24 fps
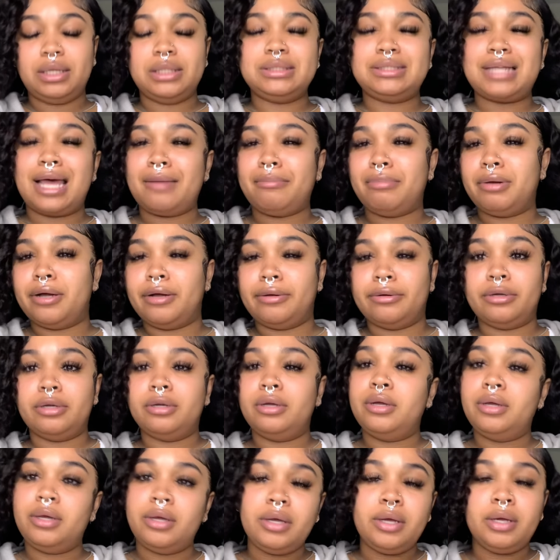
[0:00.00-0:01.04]
It's like, bro,
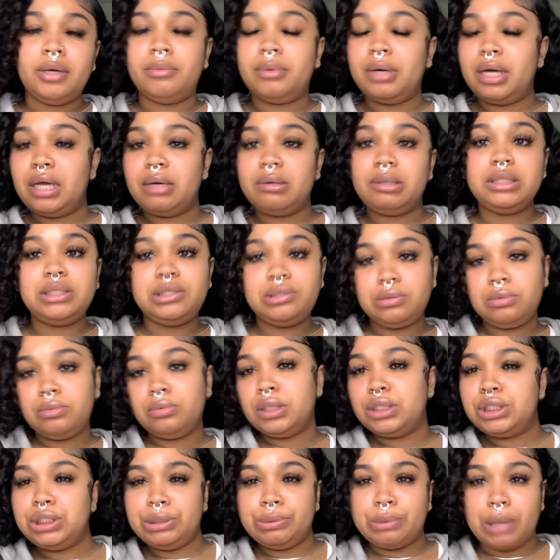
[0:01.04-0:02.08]
what what you
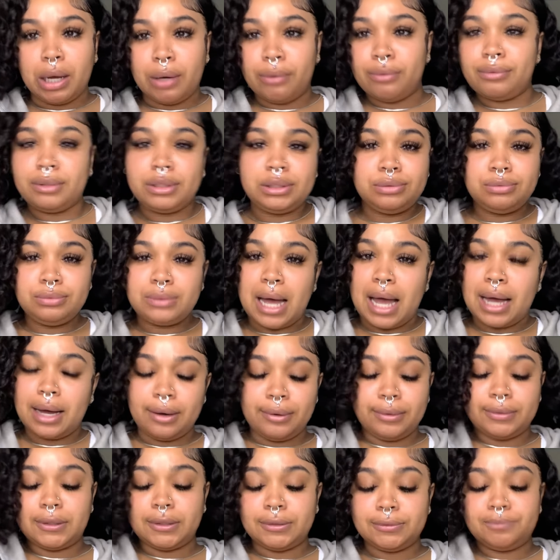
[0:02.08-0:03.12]
what you want? What you got
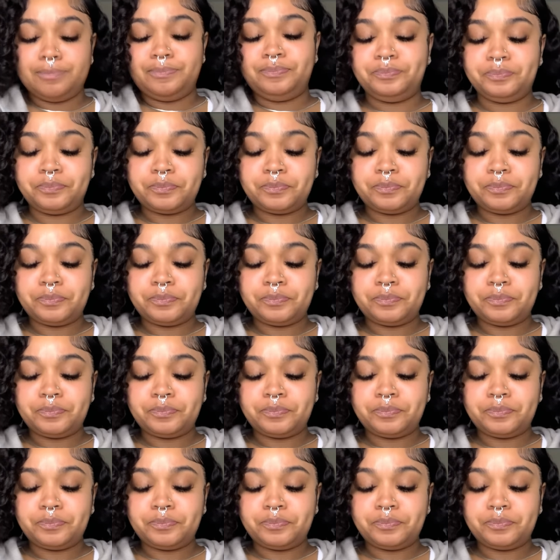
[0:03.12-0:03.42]
going on?